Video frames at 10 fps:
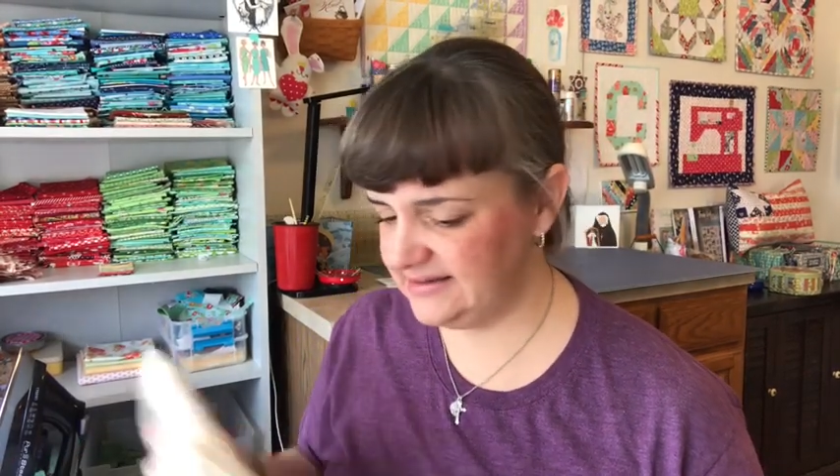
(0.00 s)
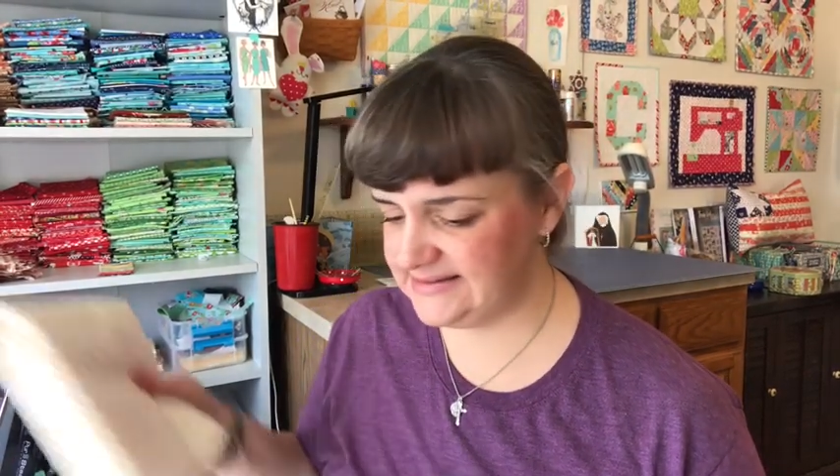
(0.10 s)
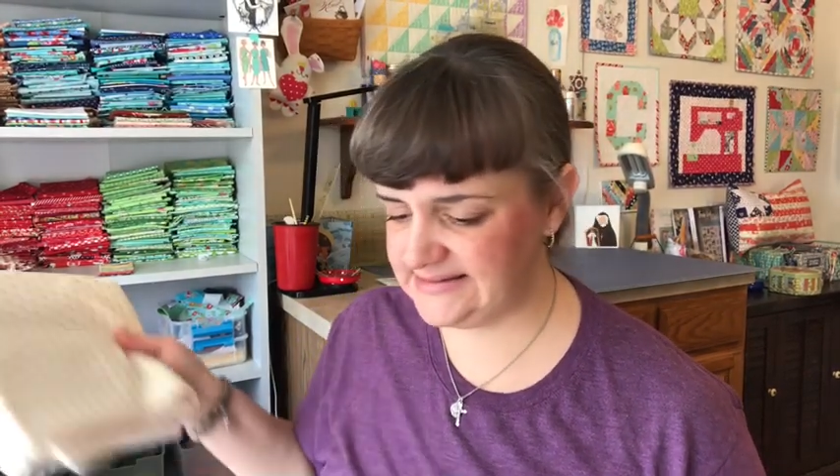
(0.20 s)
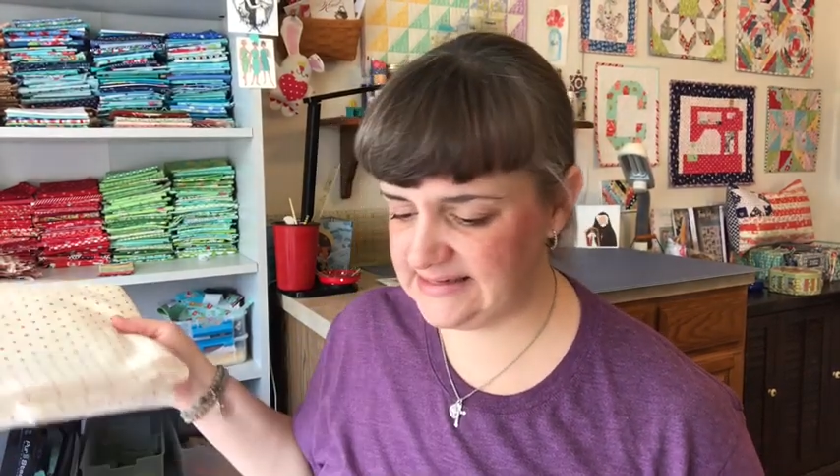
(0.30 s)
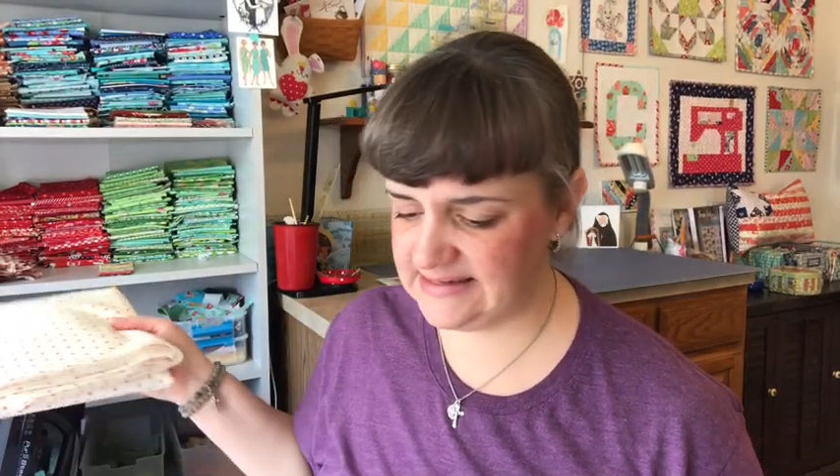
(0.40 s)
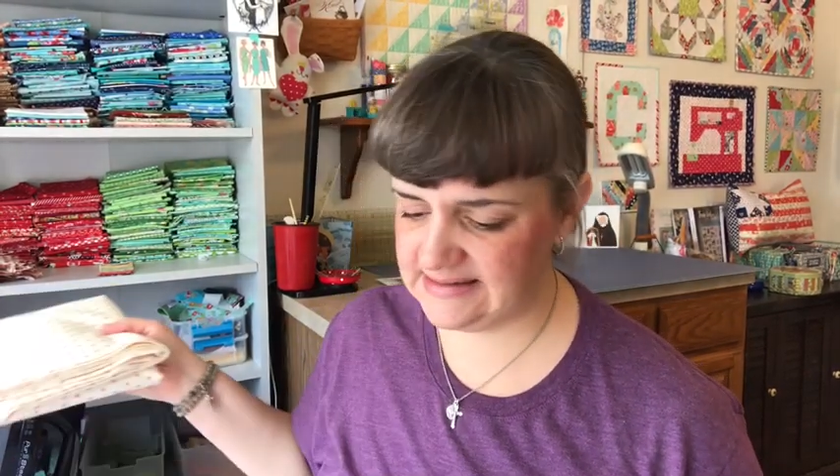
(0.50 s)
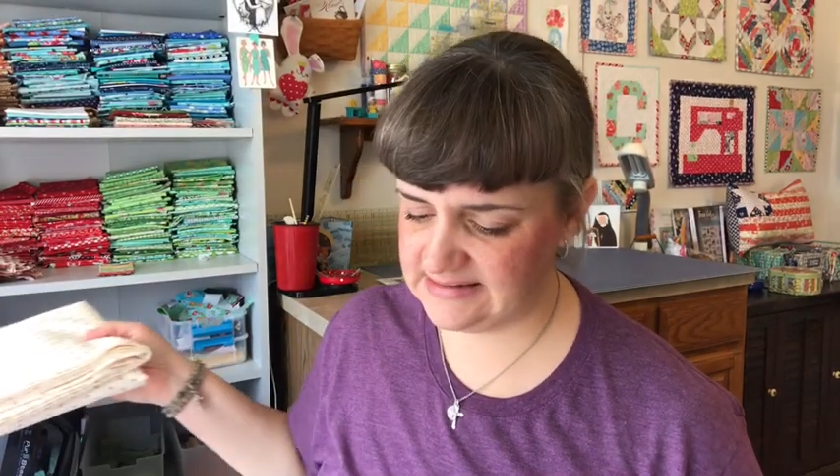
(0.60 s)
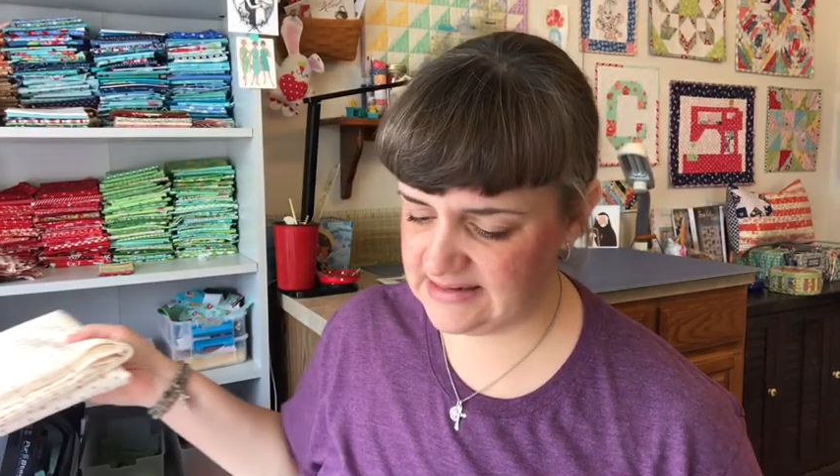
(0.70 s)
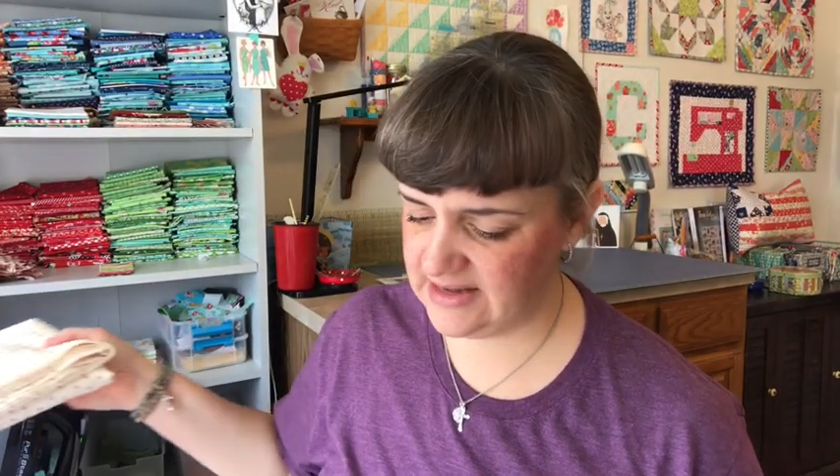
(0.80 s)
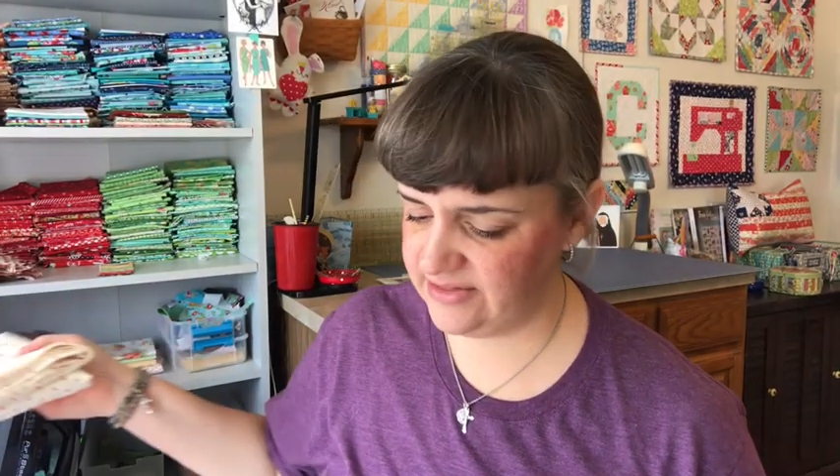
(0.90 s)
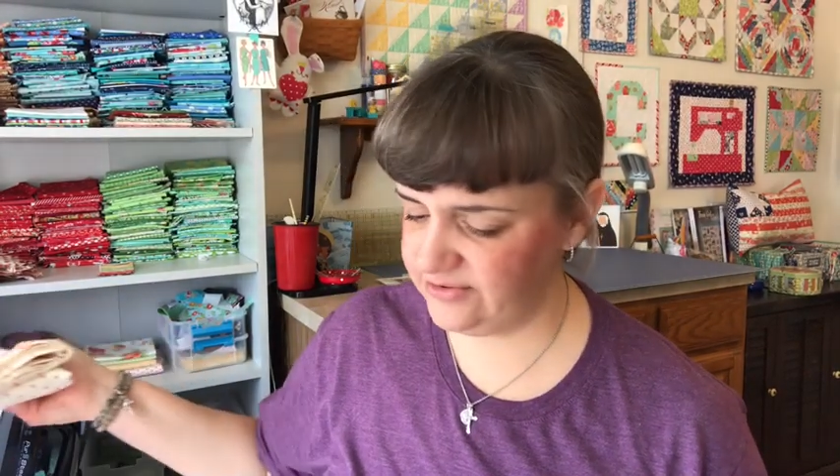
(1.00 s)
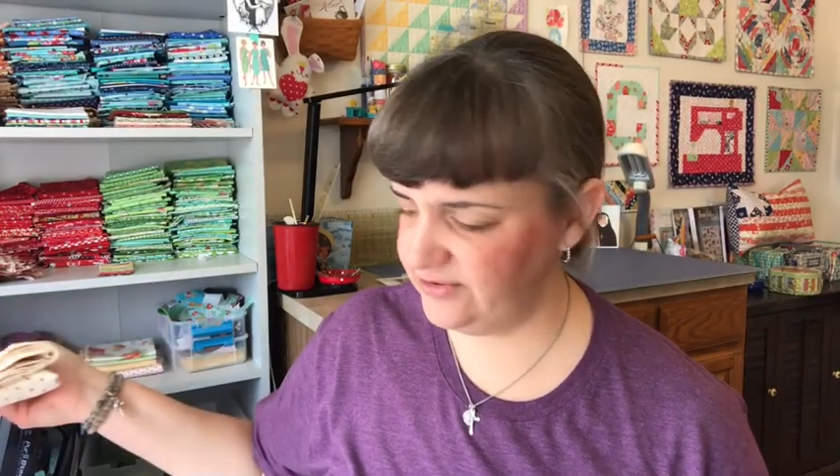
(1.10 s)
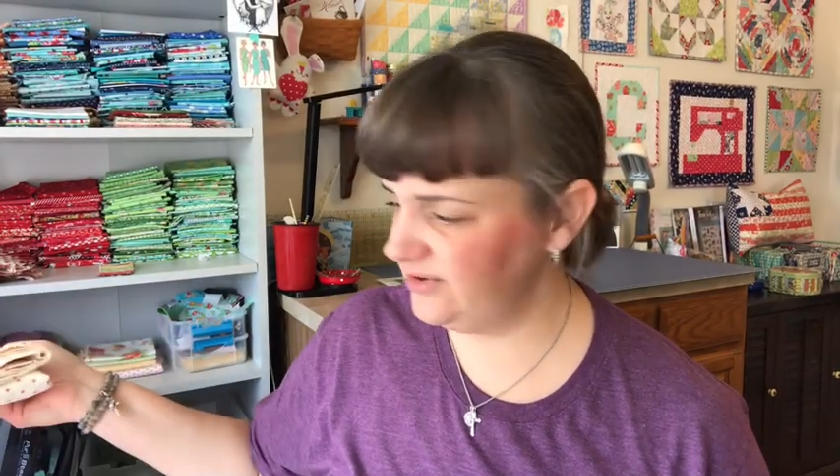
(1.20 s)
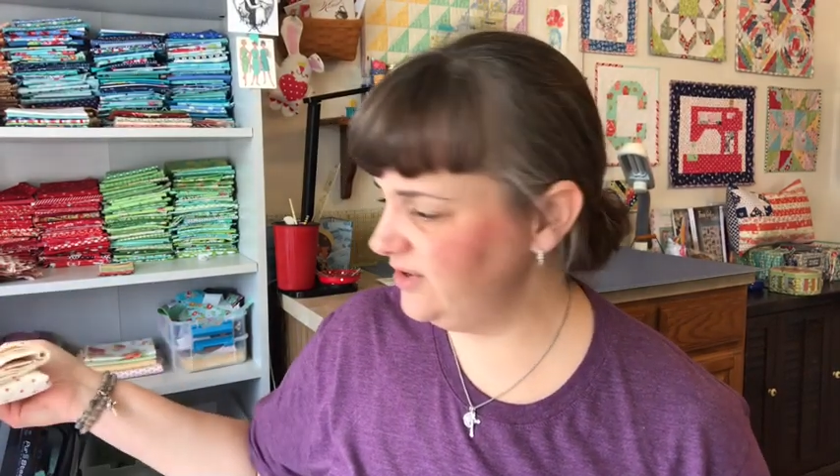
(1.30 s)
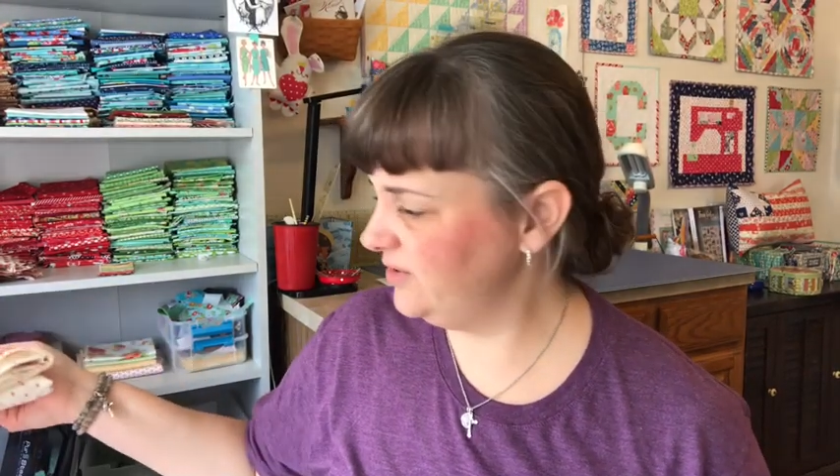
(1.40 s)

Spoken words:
Let's see, in other